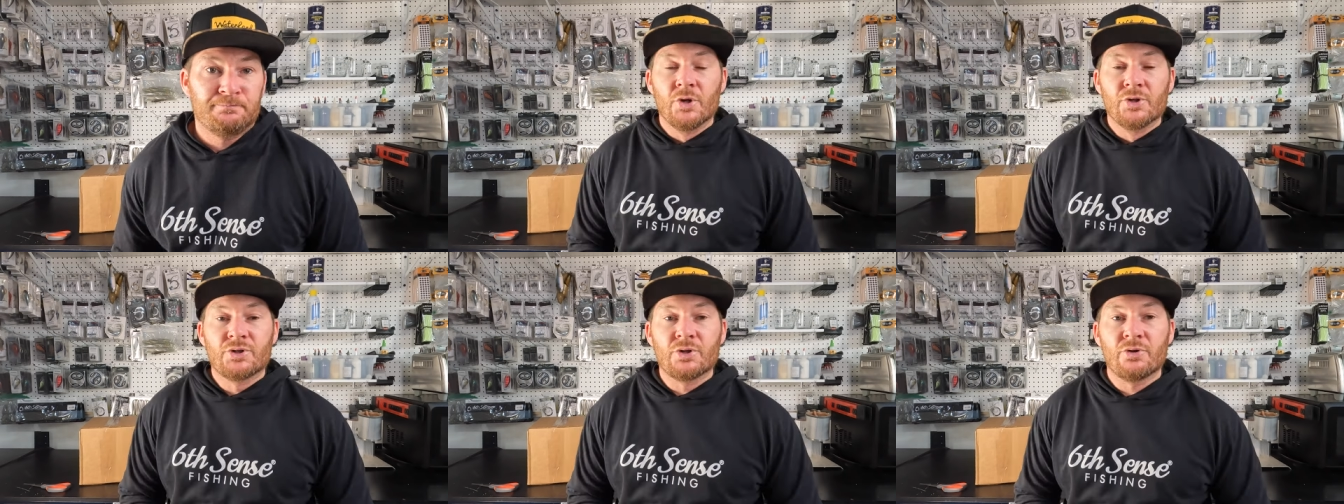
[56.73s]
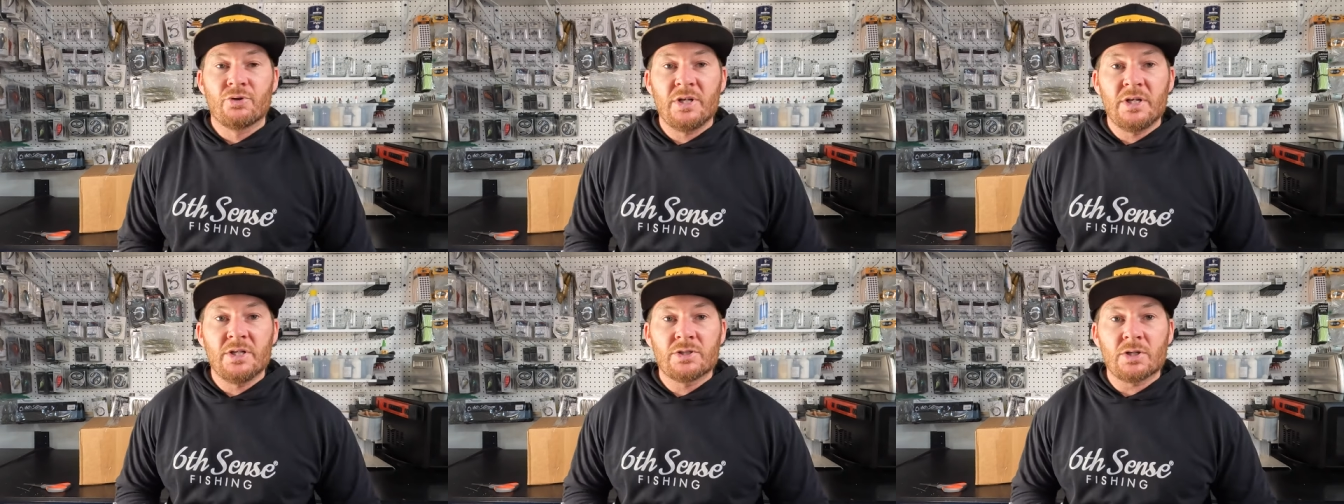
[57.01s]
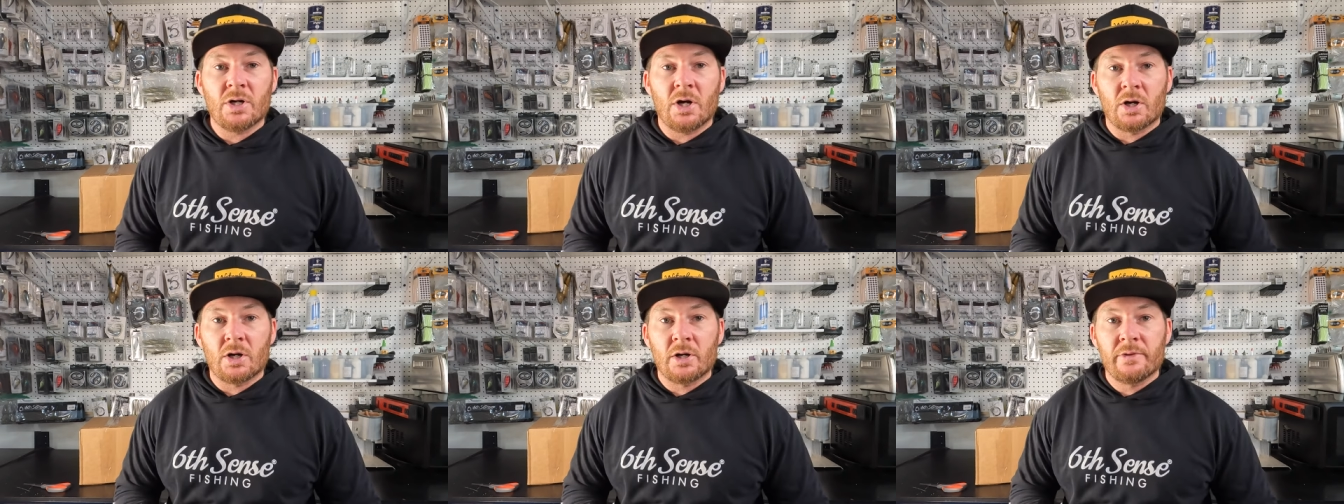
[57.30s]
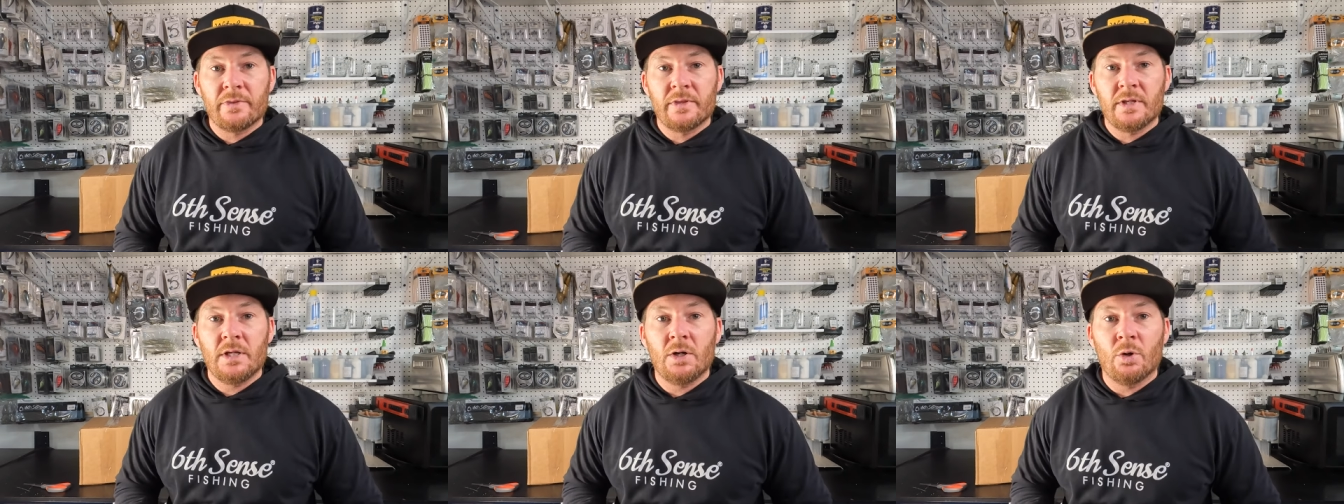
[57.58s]
So these
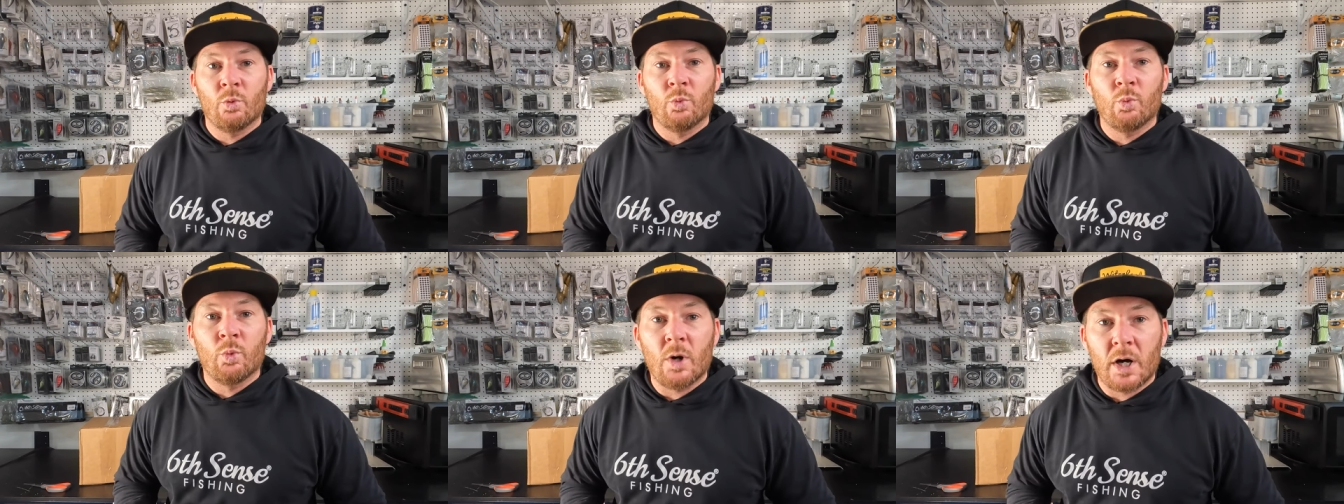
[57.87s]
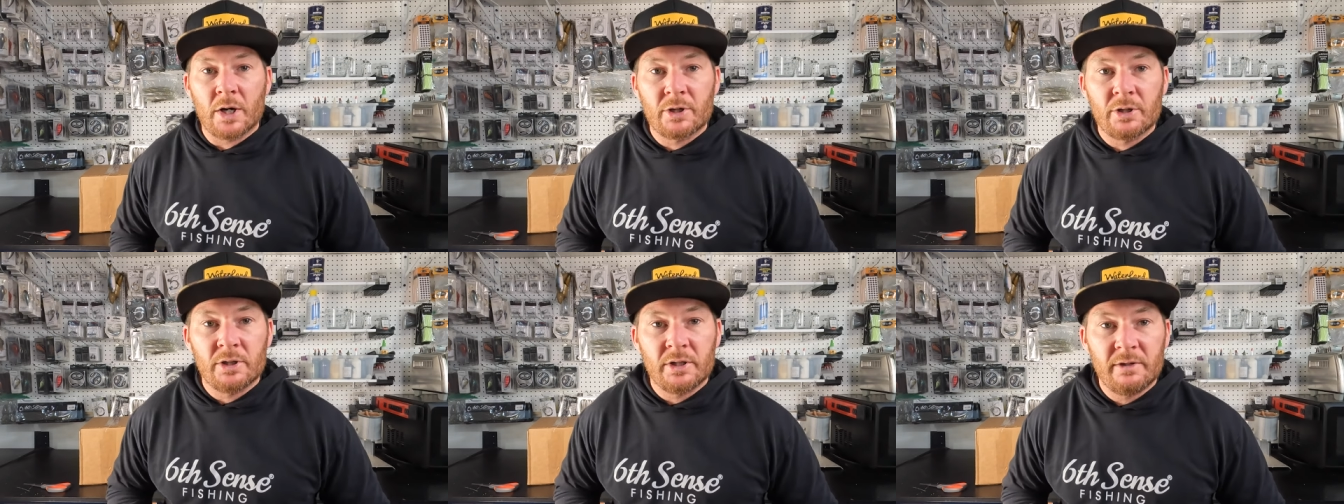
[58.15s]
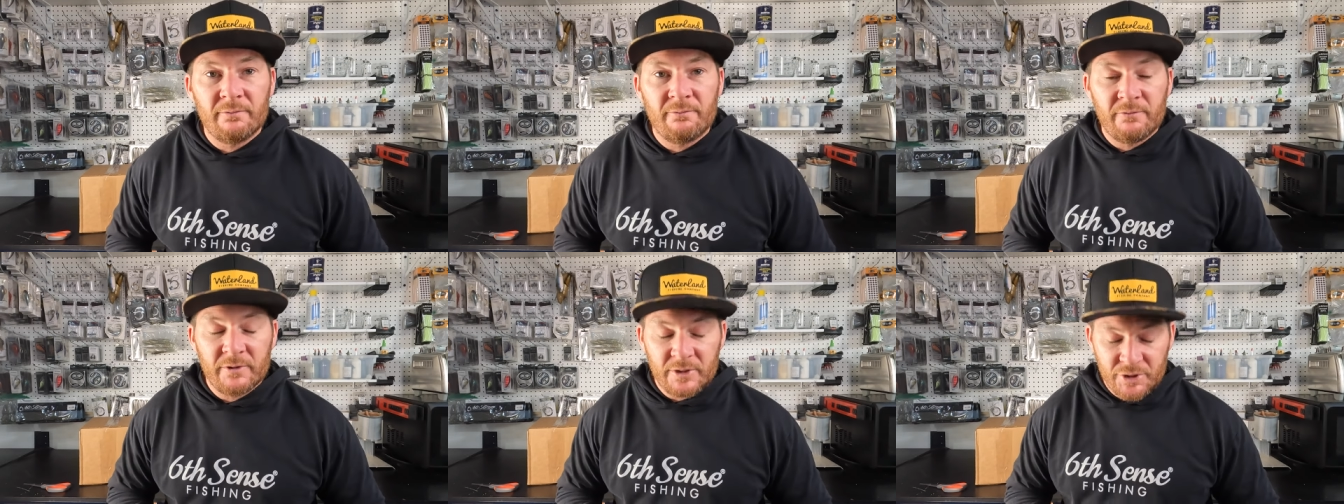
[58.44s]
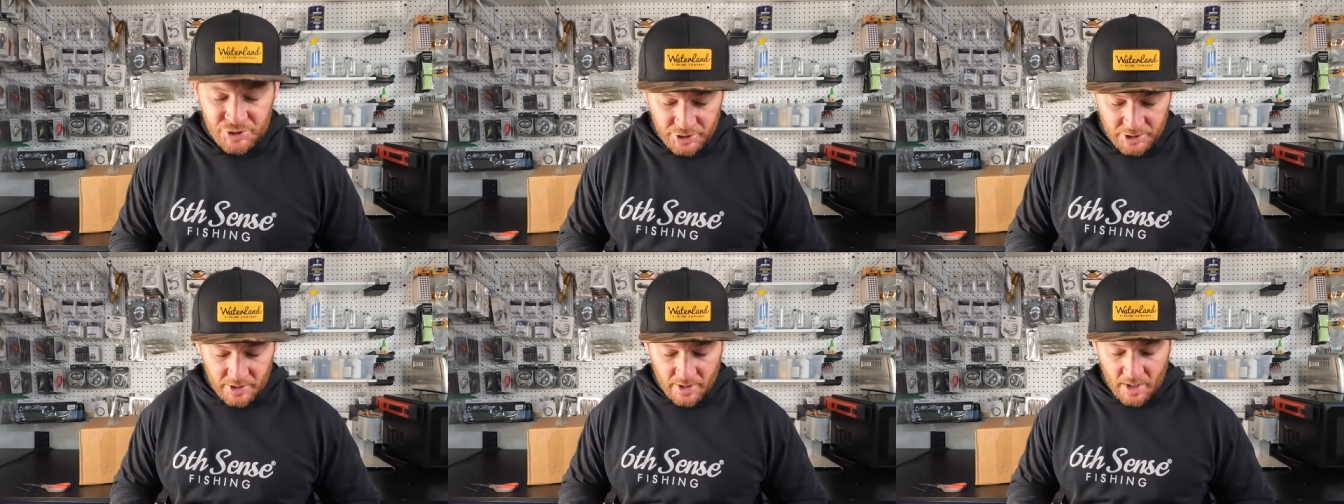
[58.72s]
are the Waterland
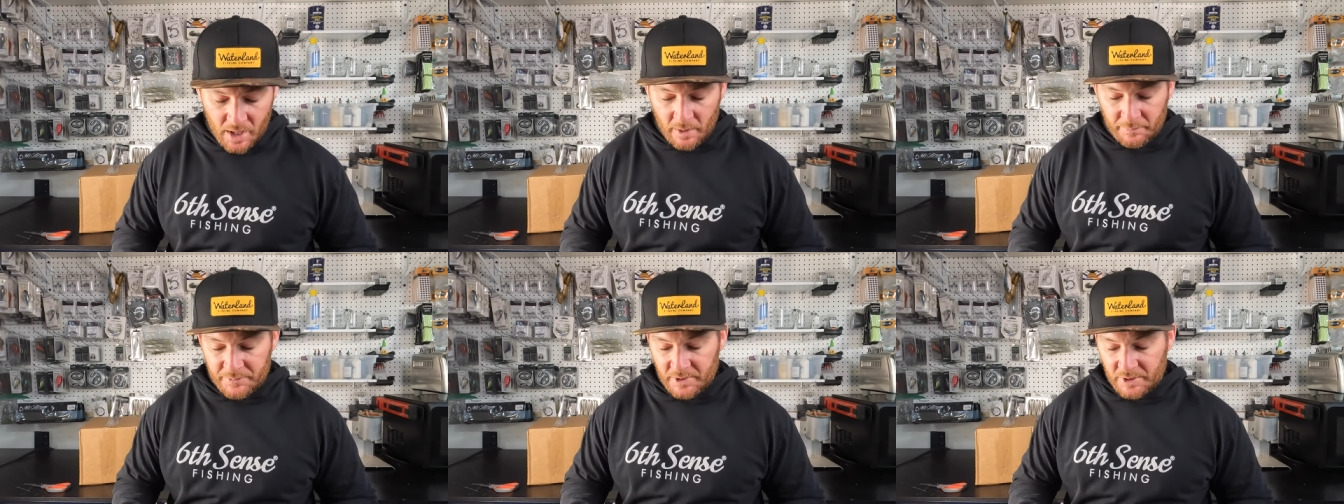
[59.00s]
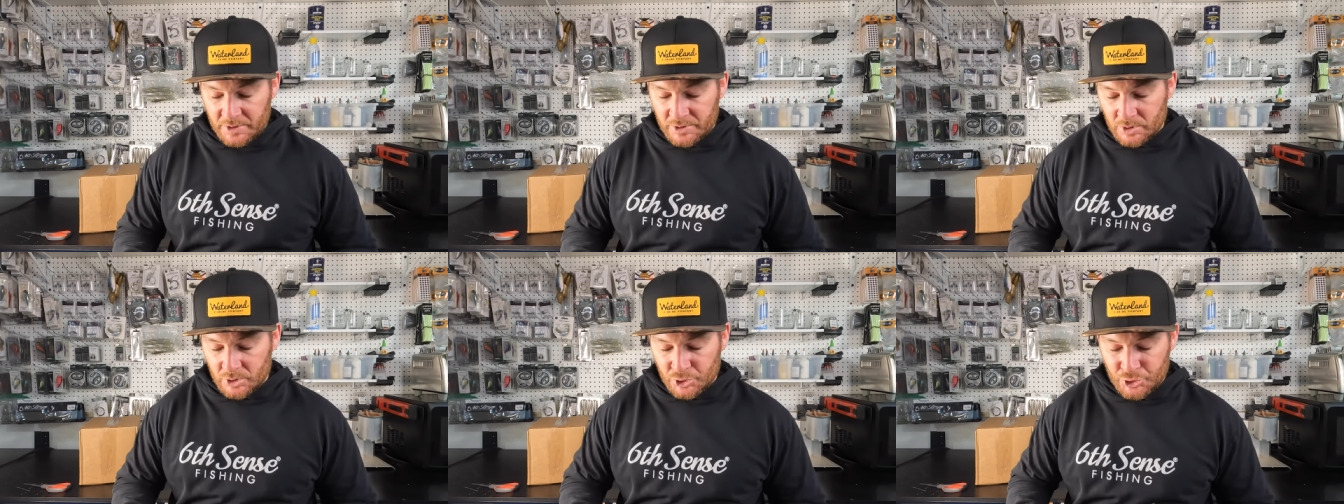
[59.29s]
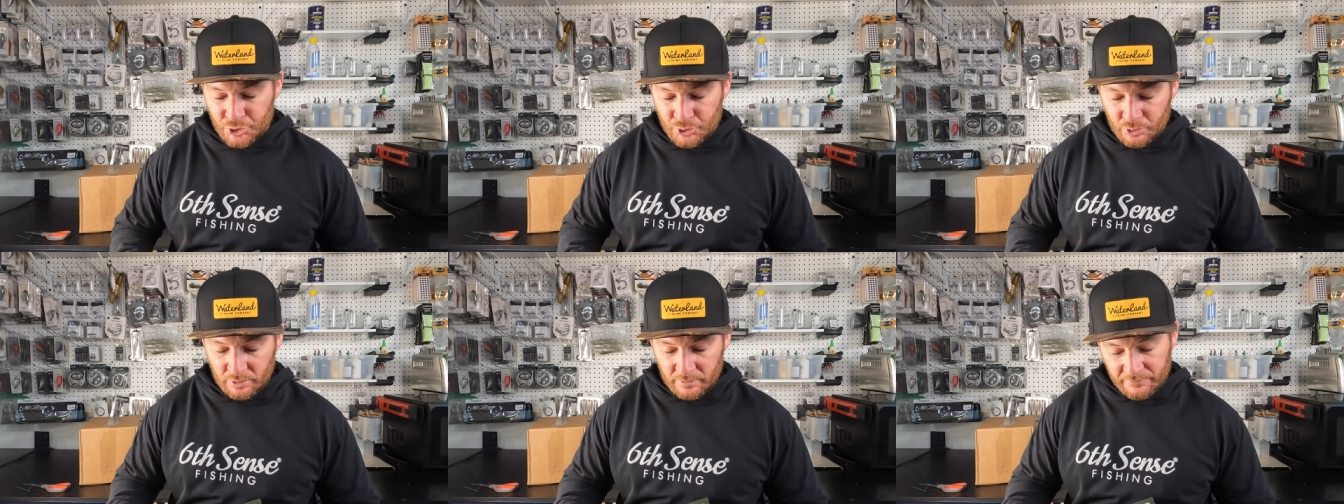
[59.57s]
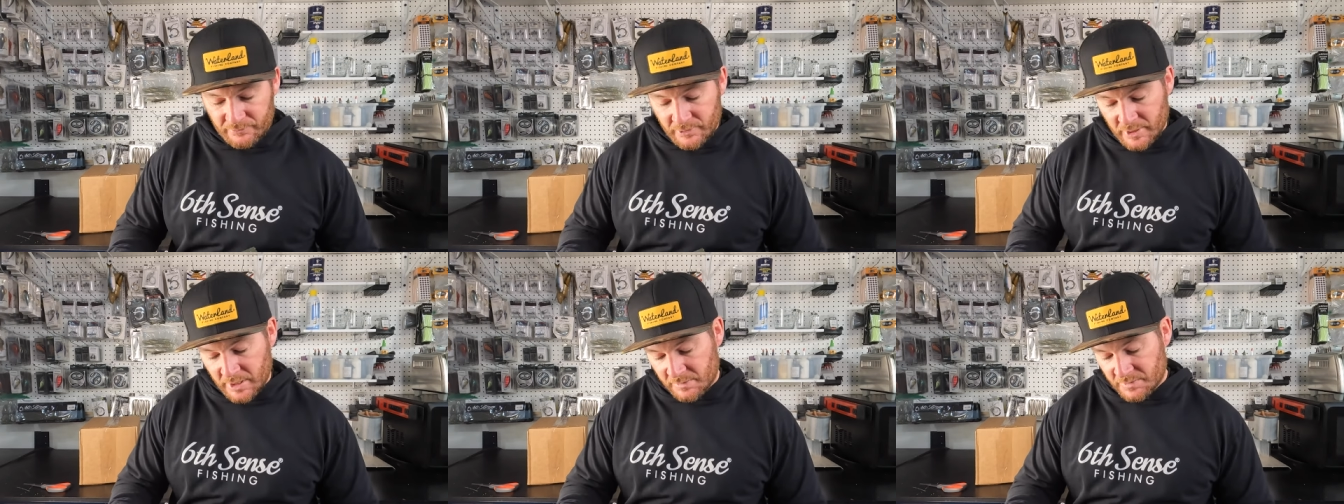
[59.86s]
Fishing Optics Ashor
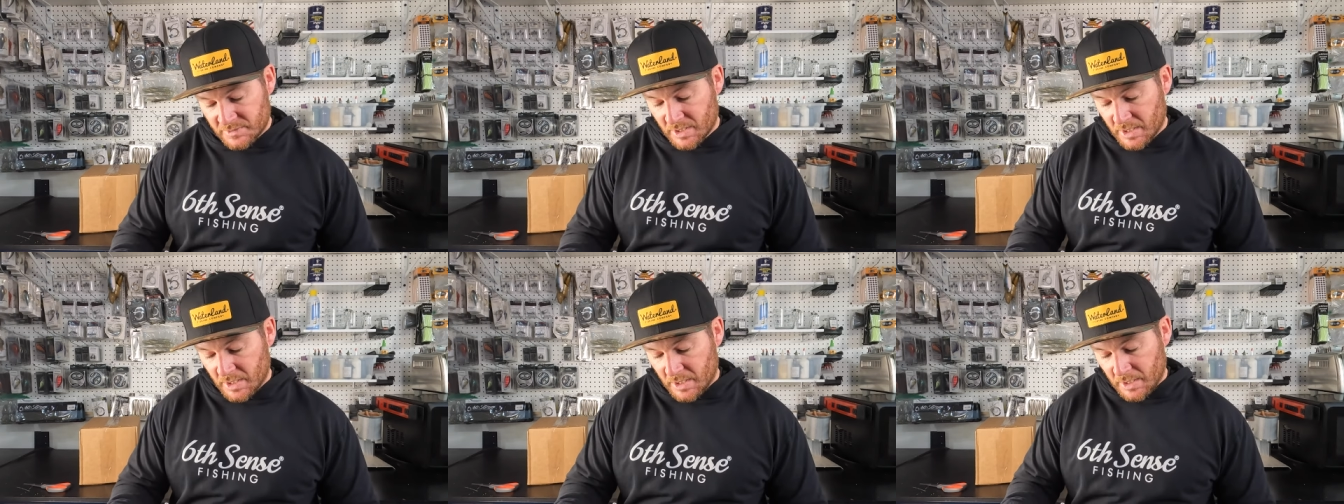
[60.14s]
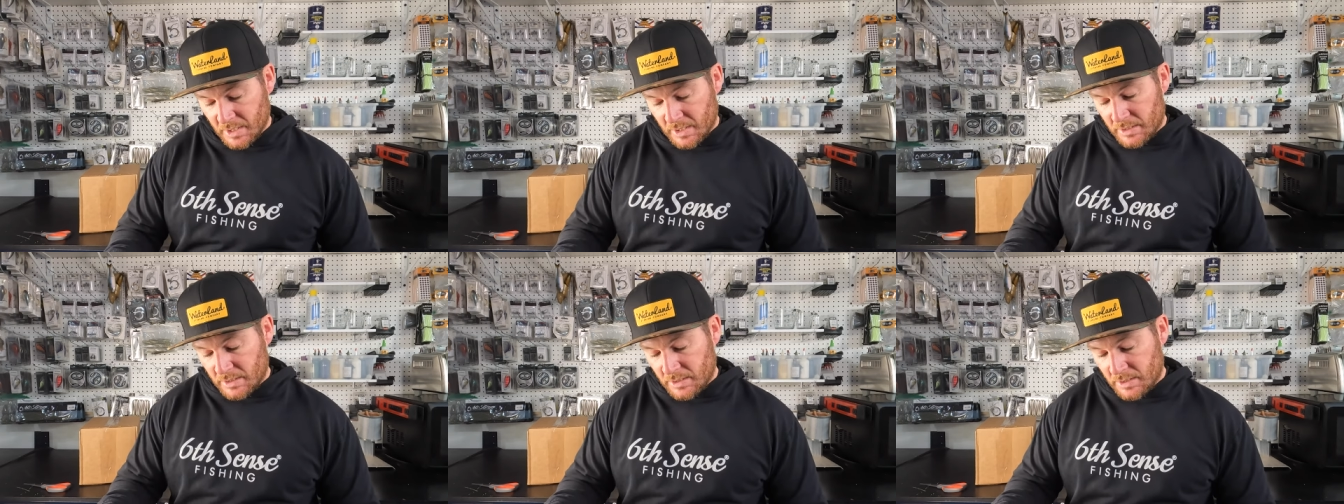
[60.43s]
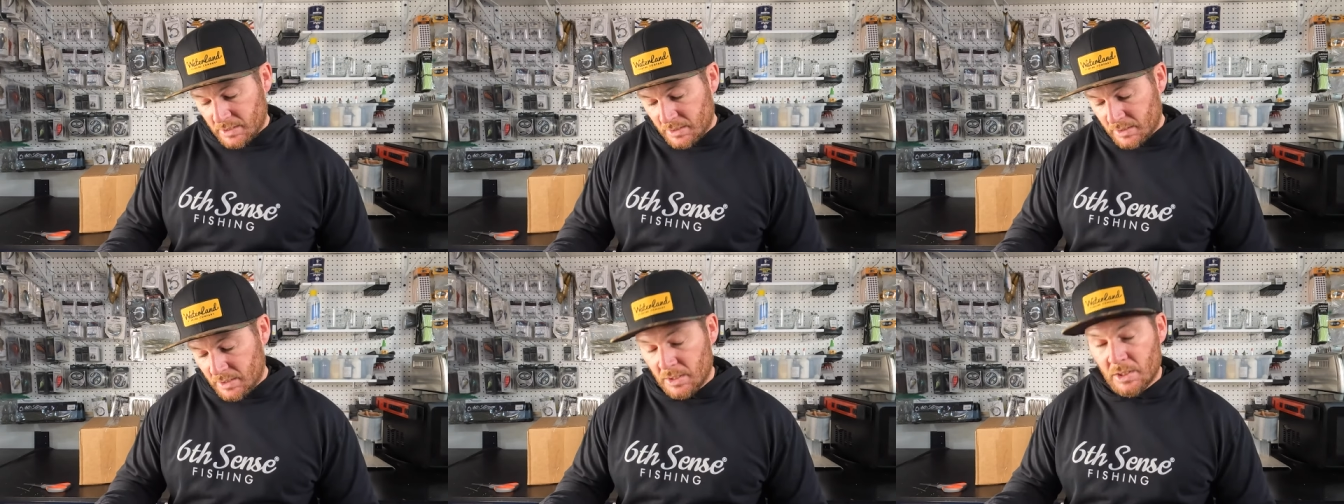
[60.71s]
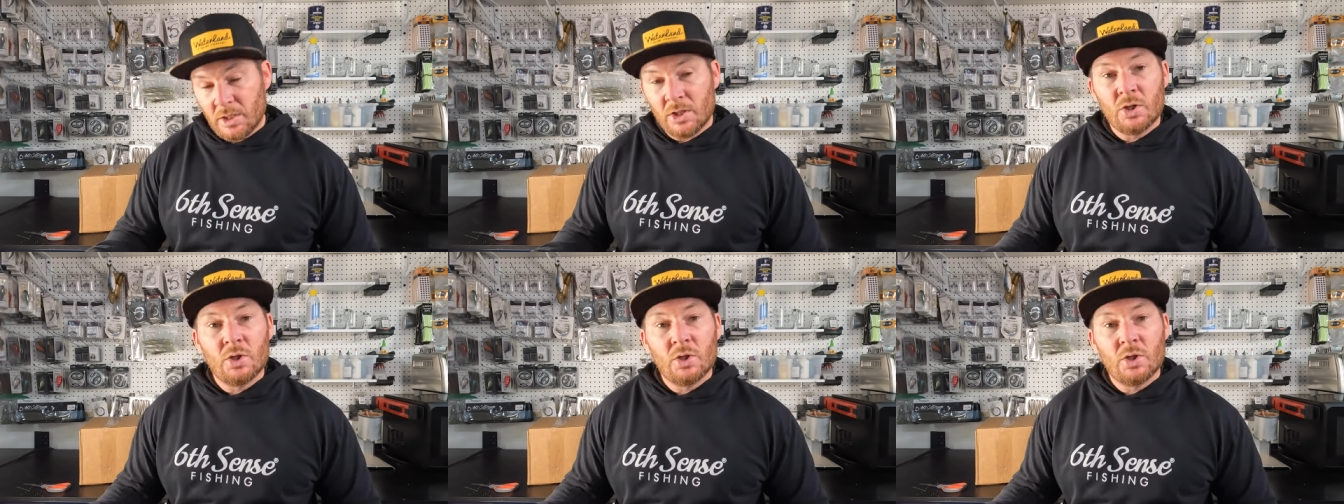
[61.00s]
Frames in the